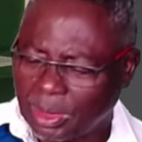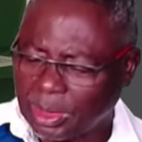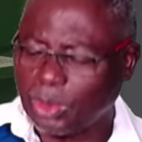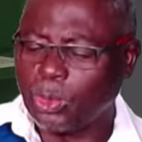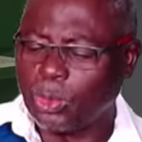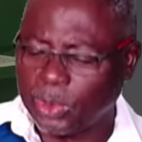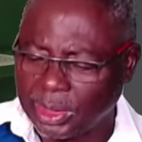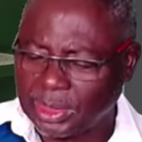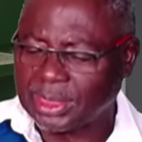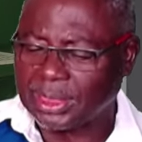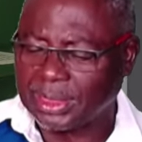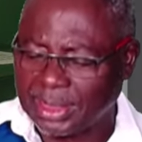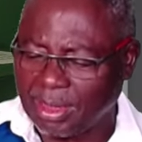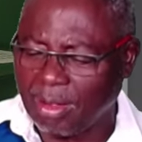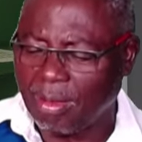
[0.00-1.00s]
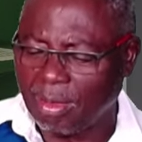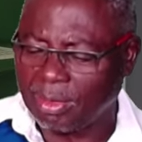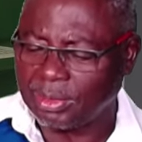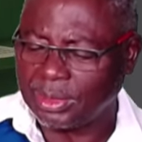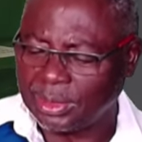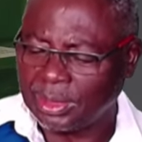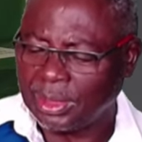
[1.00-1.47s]
Glory to
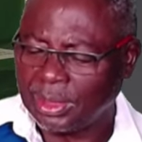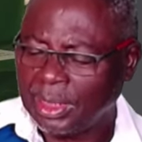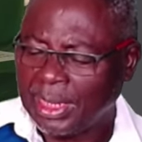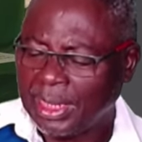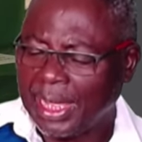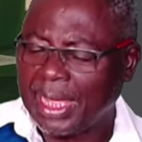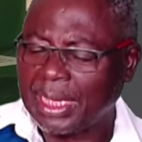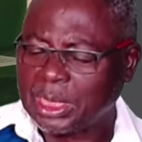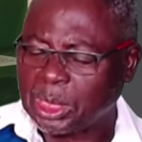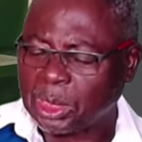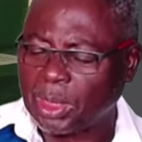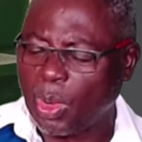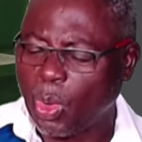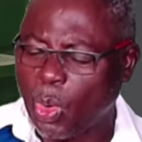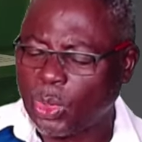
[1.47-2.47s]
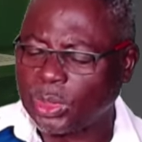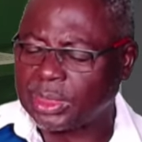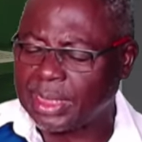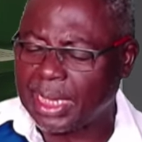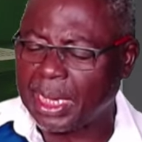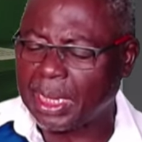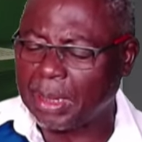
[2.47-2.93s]
God.
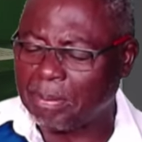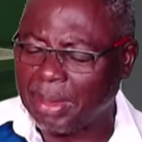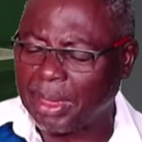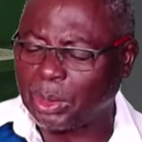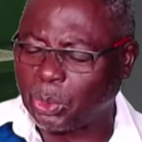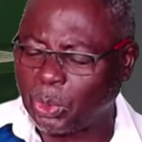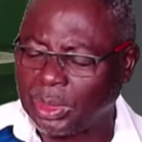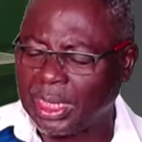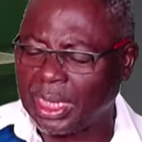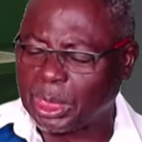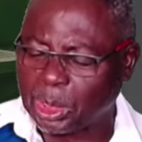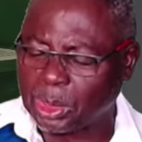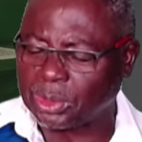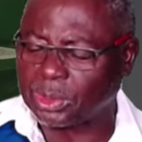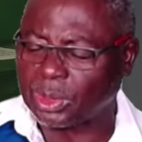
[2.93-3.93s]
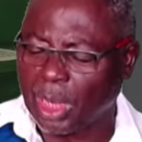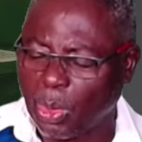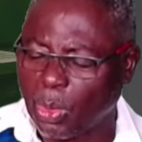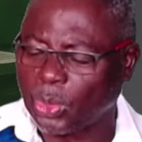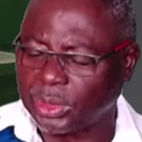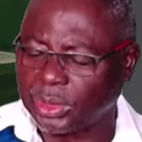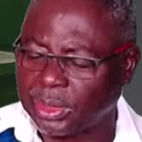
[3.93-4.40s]
Extraordinary men doing
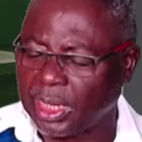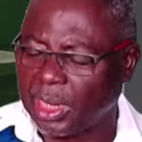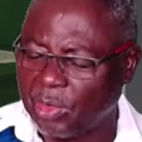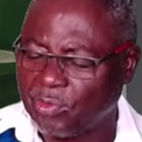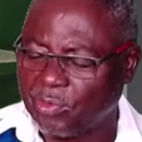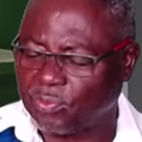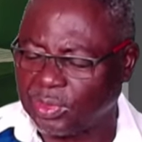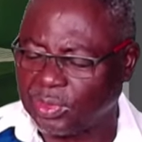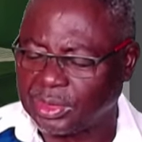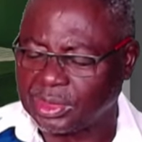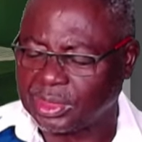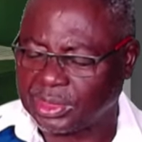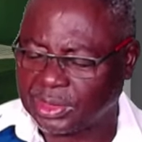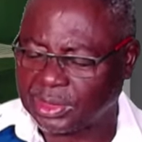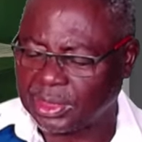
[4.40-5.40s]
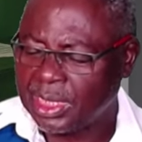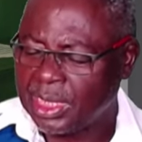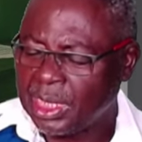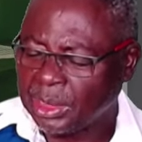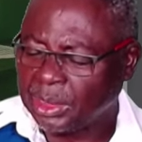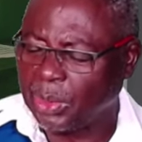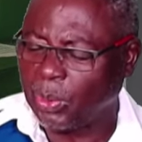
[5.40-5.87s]
extraordinary feats.
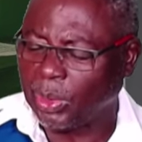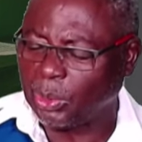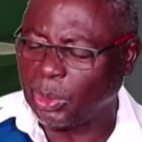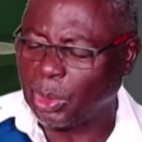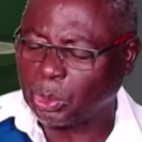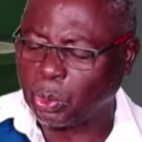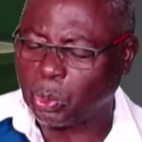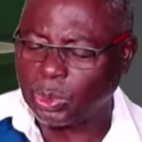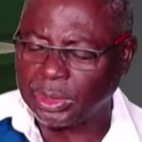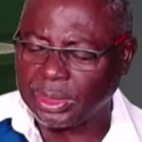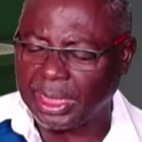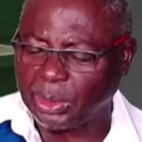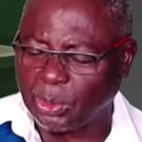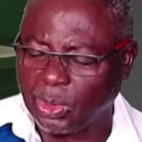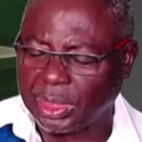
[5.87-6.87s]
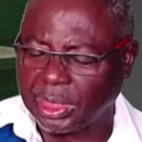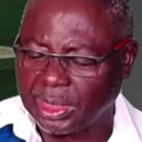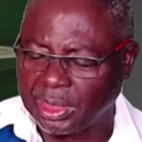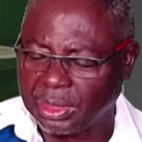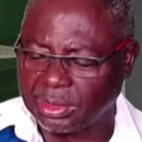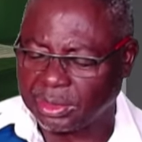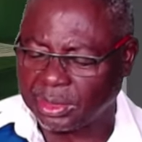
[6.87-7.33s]
They were not wounded or
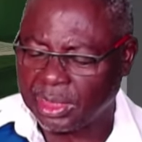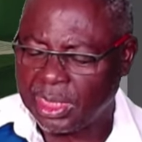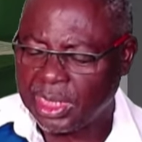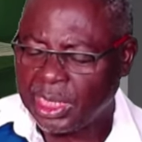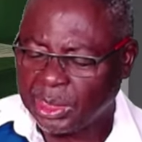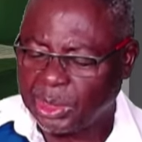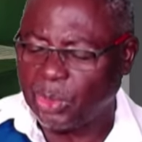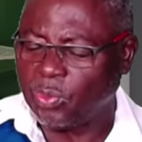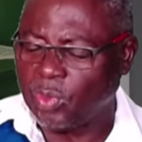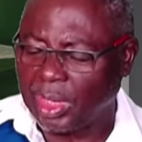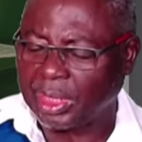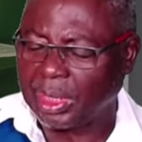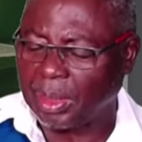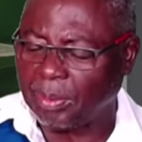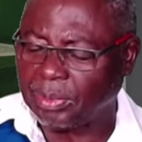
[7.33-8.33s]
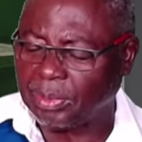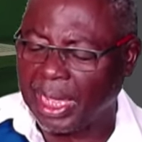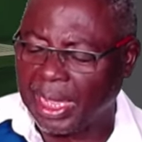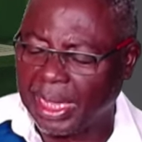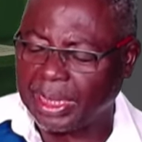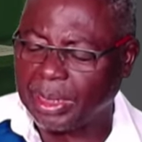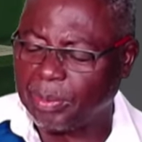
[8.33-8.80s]
killed. They overcame their
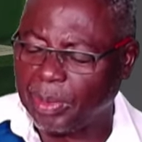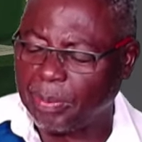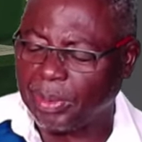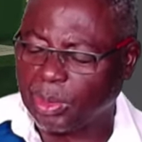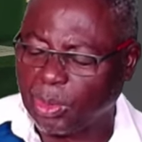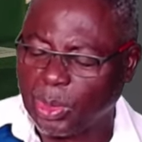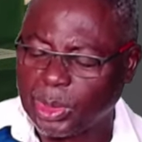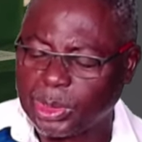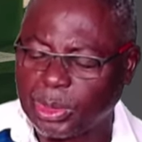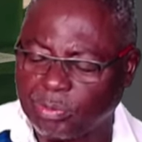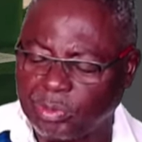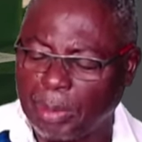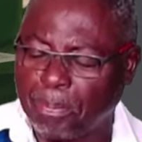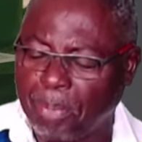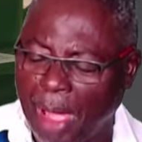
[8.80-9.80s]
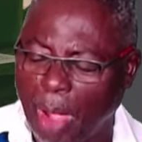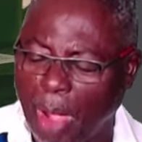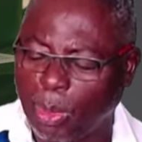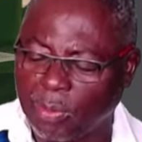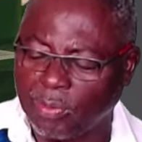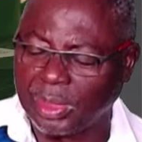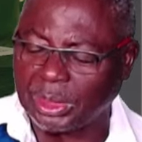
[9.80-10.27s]
enemy because of the
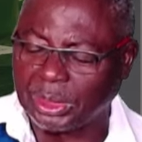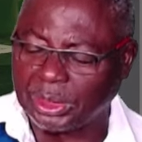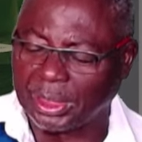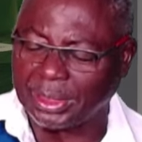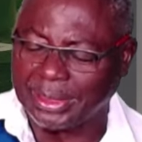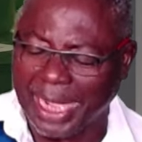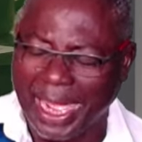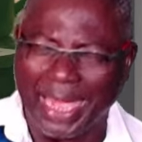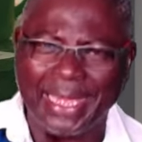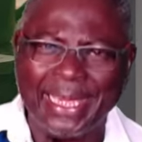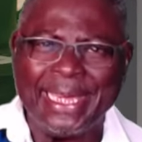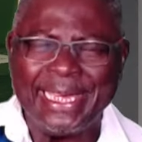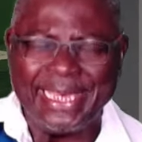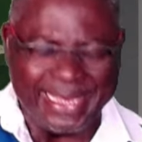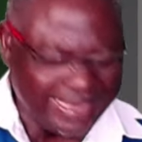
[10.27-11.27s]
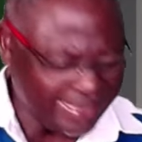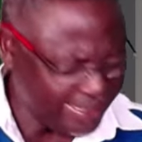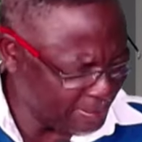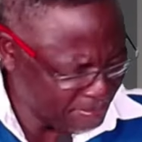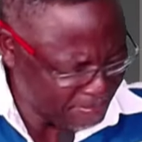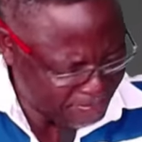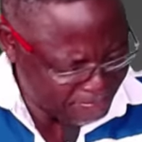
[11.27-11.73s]
power of El Shaddai in
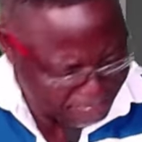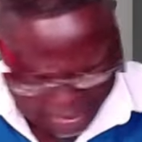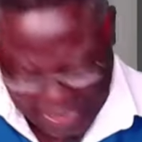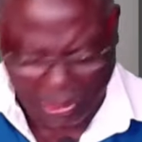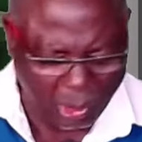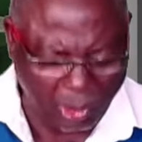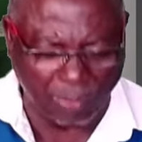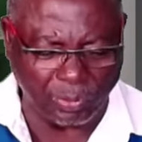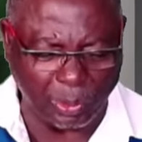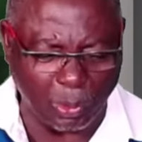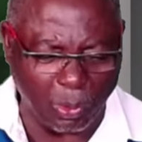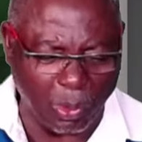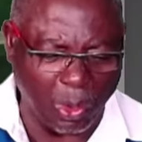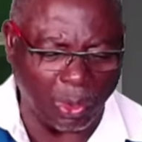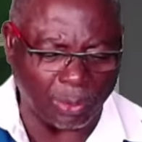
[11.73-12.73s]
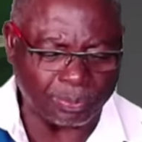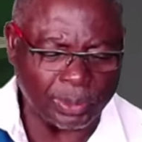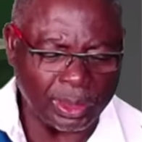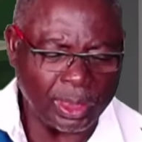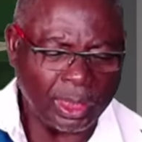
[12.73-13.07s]
the middle of the war.